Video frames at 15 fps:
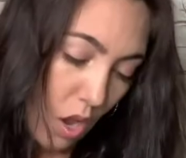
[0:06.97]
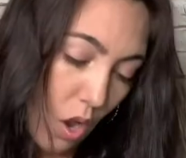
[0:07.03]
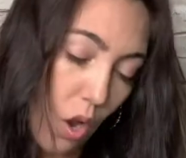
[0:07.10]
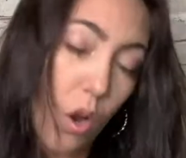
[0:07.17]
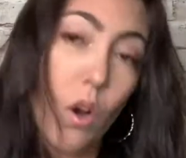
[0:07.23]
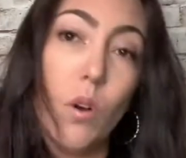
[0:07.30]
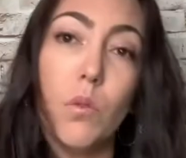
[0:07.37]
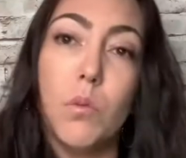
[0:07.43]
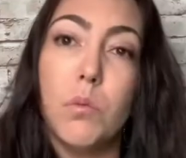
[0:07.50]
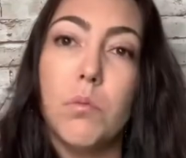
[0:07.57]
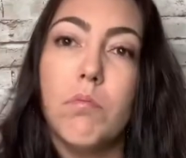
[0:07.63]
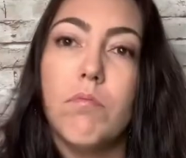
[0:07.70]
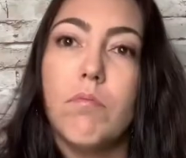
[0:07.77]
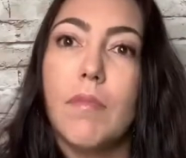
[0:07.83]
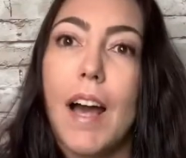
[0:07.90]
Oh,
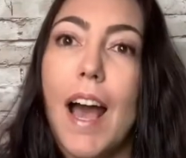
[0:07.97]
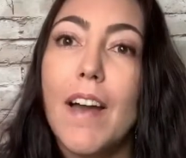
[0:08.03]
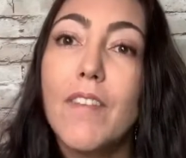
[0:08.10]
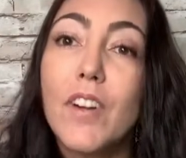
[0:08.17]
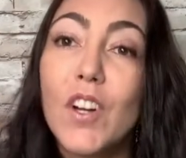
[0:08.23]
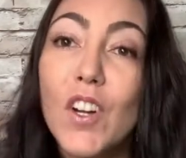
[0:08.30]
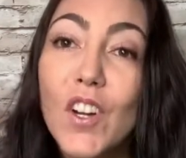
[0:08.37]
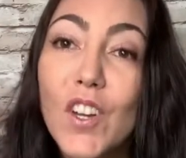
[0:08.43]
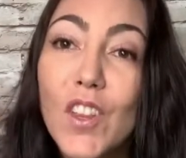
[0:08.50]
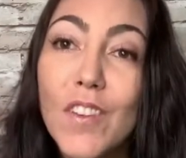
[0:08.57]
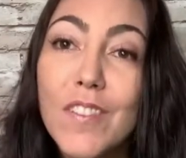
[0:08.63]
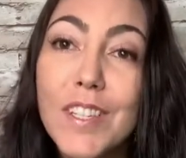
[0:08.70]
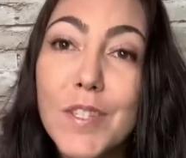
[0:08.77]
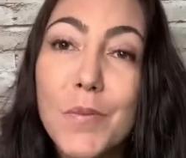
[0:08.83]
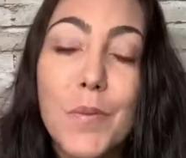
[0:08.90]
I've heard
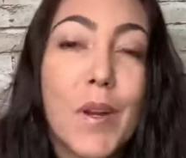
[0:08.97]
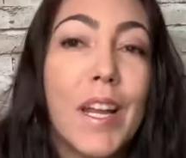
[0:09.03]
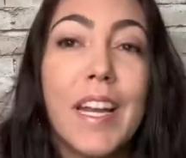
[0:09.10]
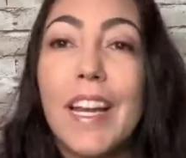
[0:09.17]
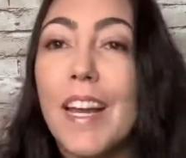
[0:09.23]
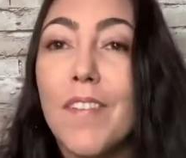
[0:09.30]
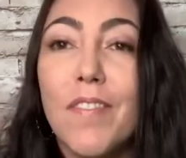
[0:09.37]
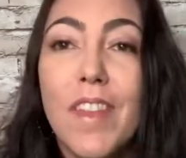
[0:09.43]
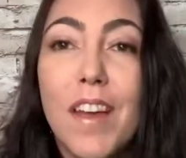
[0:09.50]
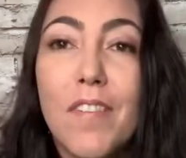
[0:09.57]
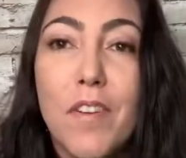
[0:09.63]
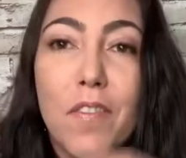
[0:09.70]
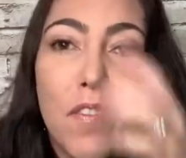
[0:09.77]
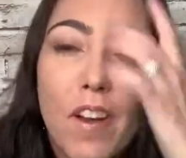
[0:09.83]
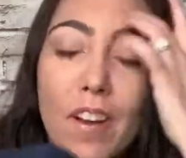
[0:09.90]
of this brand and I've
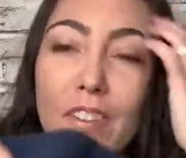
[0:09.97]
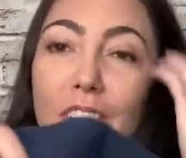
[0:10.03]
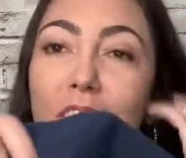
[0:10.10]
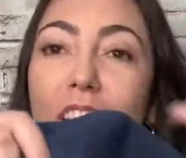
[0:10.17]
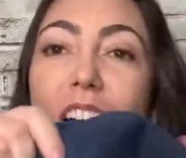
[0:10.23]
never found it